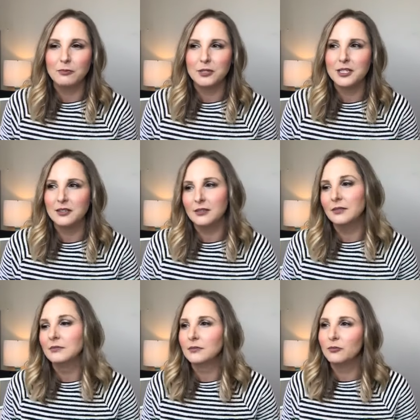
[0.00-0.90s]
We
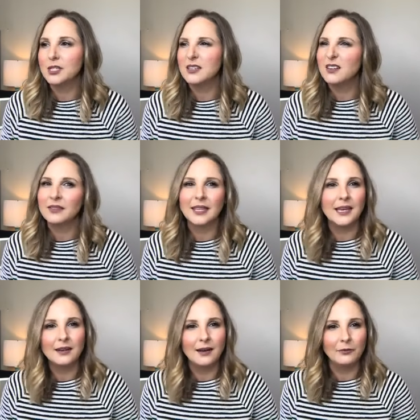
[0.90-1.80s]
still haven't
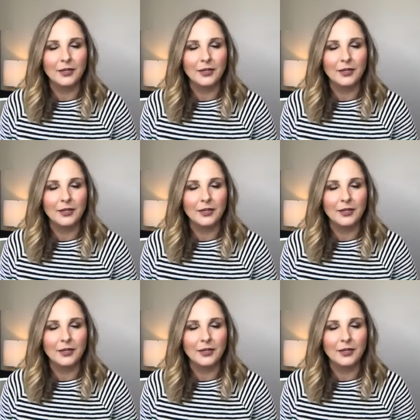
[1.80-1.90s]
landed on